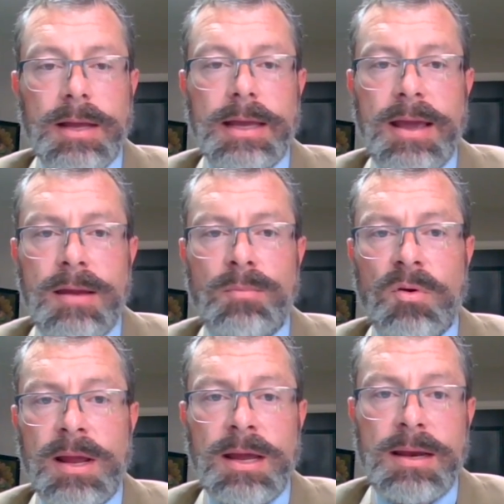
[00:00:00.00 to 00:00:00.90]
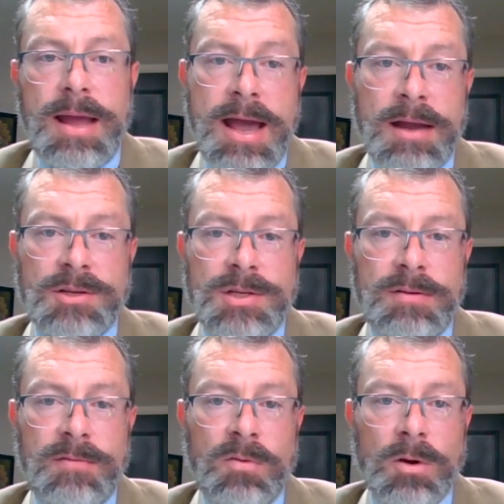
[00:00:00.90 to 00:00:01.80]
can bring an
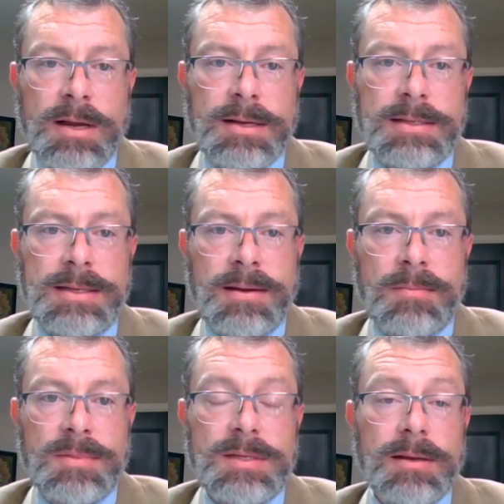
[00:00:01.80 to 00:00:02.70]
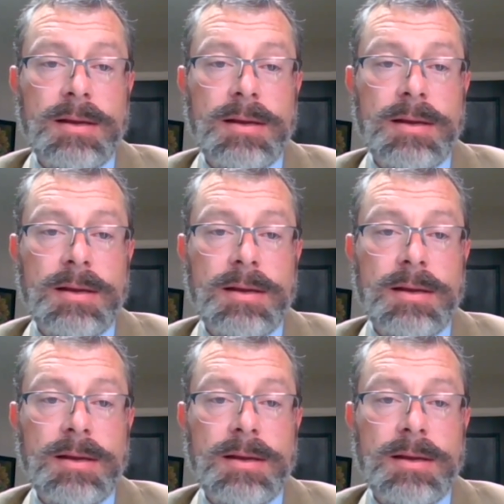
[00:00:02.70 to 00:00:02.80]
action for contempt.